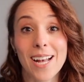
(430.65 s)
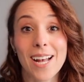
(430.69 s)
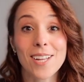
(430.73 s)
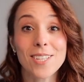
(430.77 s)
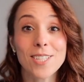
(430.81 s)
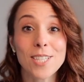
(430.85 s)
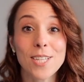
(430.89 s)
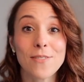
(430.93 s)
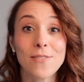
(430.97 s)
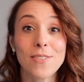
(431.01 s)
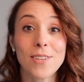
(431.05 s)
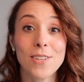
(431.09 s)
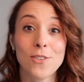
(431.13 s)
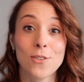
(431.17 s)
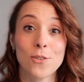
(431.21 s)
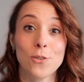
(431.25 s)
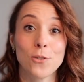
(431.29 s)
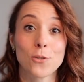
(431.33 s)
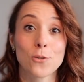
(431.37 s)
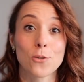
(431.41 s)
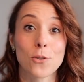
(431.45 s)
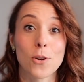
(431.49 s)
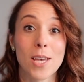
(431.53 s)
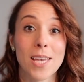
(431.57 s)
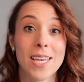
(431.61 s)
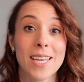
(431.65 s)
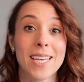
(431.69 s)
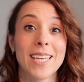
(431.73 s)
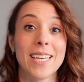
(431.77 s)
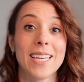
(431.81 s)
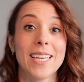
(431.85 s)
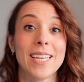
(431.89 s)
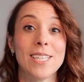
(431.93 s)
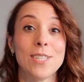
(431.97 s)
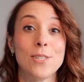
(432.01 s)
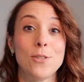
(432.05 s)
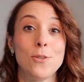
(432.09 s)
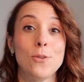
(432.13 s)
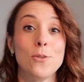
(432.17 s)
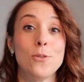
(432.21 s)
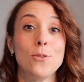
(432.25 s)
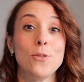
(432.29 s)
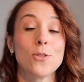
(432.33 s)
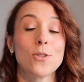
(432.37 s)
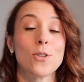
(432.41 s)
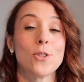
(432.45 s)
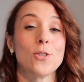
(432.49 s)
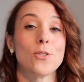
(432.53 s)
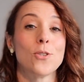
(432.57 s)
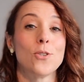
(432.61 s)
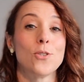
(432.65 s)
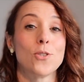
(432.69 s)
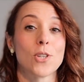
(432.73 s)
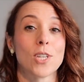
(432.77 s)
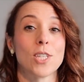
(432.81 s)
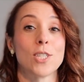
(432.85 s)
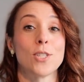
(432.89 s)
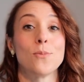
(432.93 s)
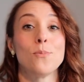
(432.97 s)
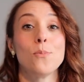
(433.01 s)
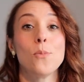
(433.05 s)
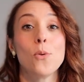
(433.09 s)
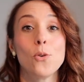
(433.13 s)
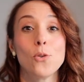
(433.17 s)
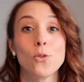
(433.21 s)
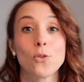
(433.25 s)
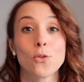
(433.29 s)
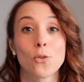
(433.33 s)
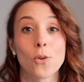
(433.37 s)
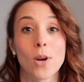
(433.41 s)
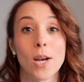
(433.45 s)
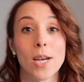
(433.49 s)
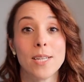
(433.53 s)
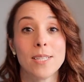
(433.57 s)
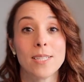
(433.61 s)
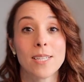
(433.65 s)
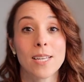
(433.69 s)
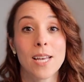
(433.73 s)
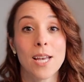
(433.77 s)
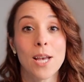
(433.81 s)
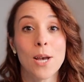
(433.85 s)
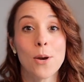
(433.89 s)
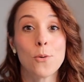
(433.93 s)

artificial drying is used such as smoke dried,